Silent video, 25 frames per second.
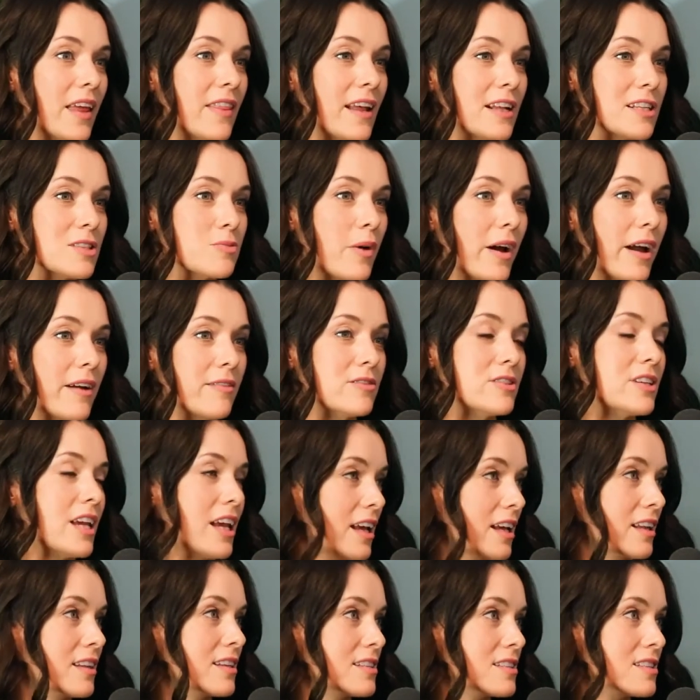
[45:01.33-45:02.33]
that's why I've
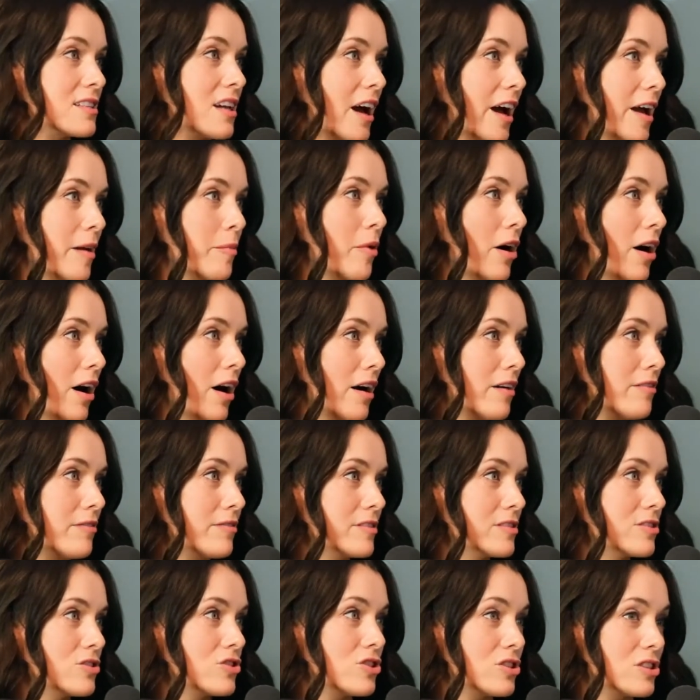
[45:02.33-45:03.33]
taken this time
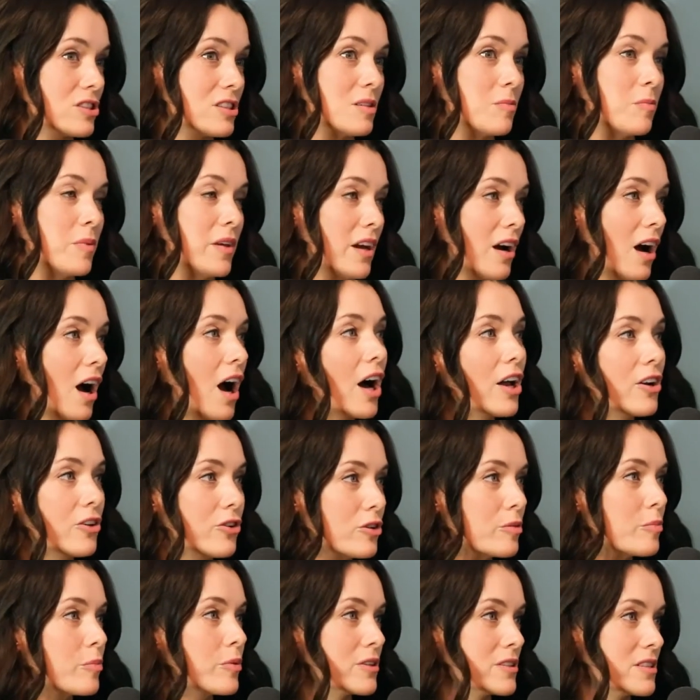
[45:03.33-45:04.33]
off, is just to be
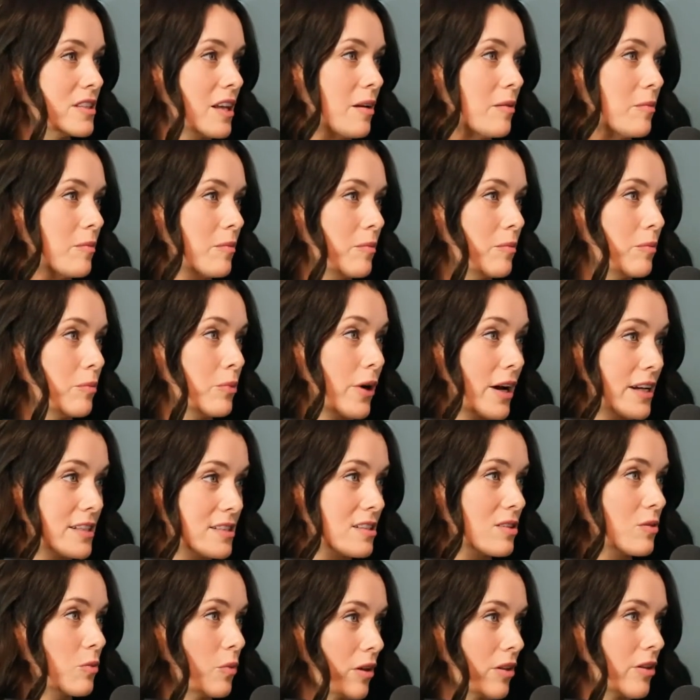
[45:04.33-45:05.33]
100%
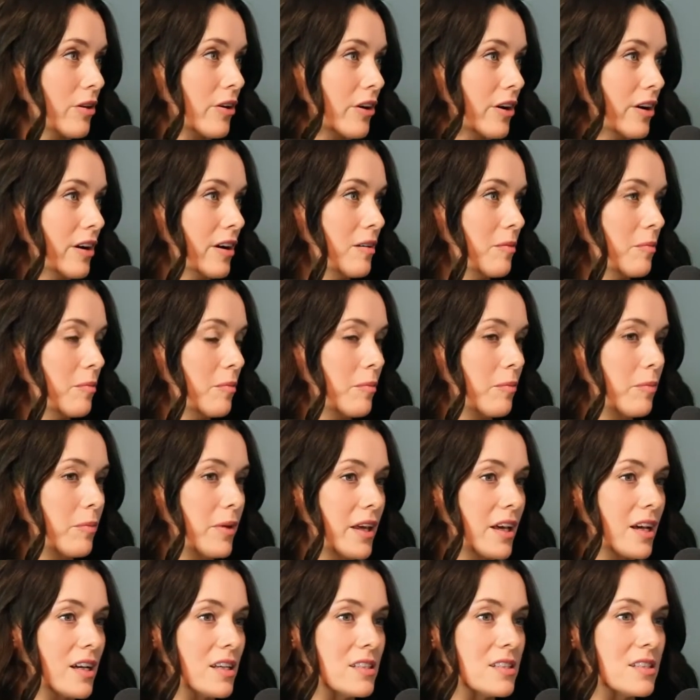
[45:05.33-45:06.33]
present with her. Yeah.
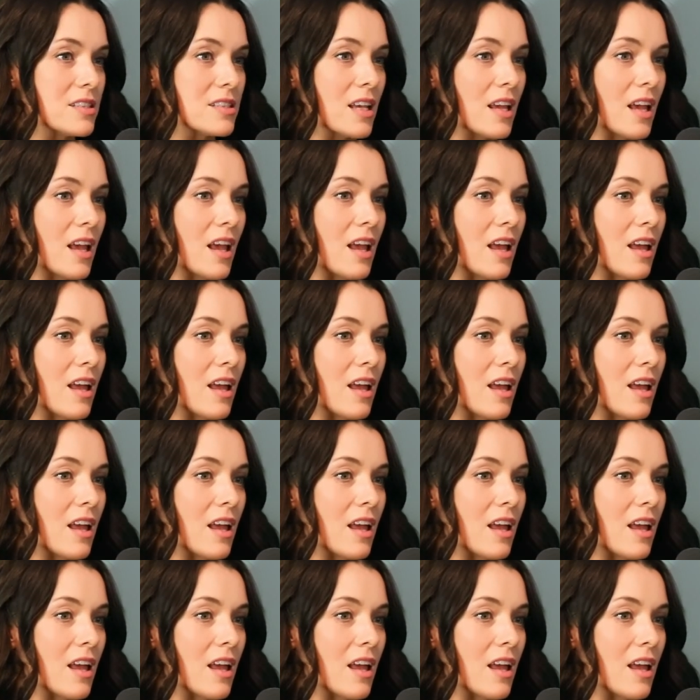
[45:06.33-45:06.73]
Because